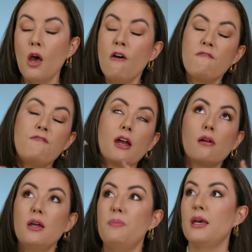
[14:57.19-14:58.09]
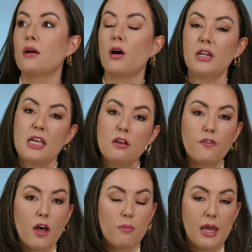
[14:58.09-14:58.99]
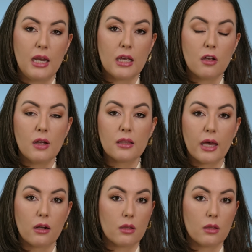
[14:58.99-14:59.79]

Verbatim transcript: very big on e-file manicuring like,